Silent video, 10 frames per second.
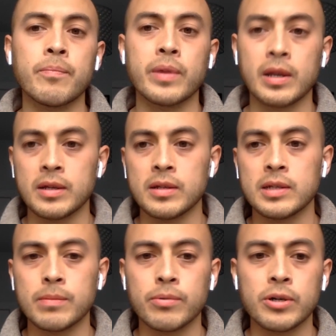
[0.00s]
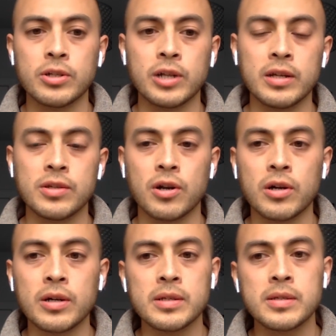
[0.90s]
and contemporary
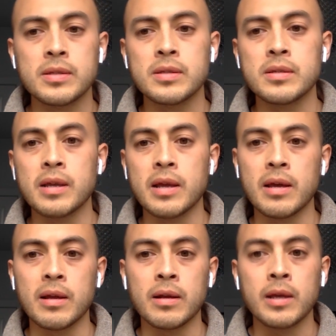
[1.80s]
Chinese artists.